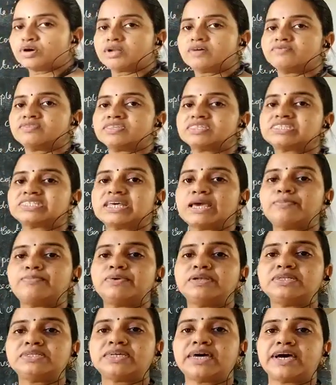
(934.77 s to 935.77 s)
one of the
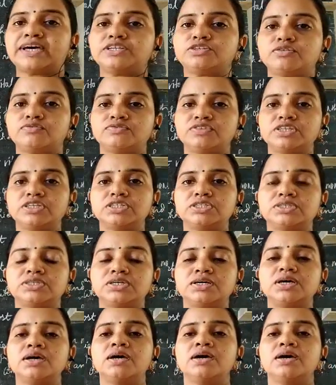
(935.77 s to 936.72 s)
staple diet of these